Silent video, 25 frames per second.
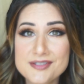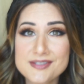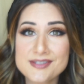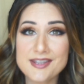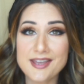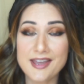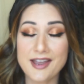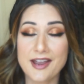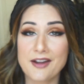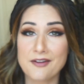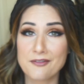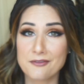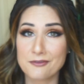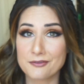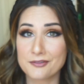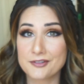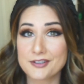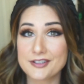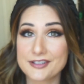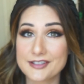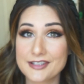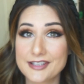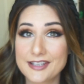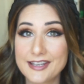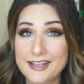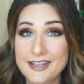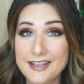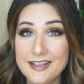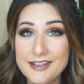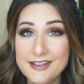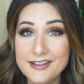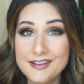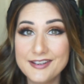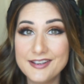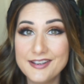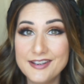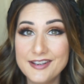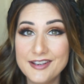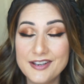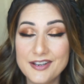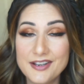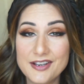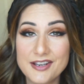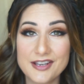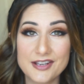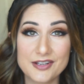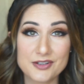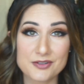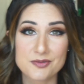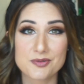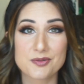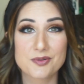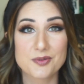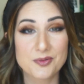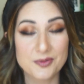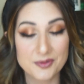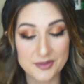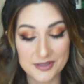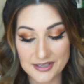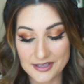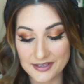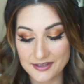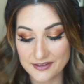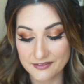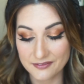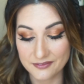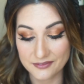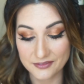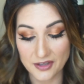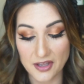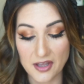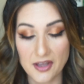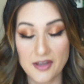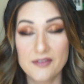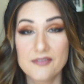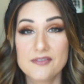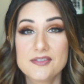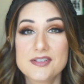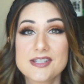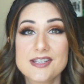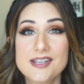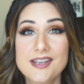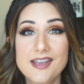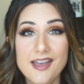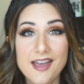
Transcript: that I really and truly loved.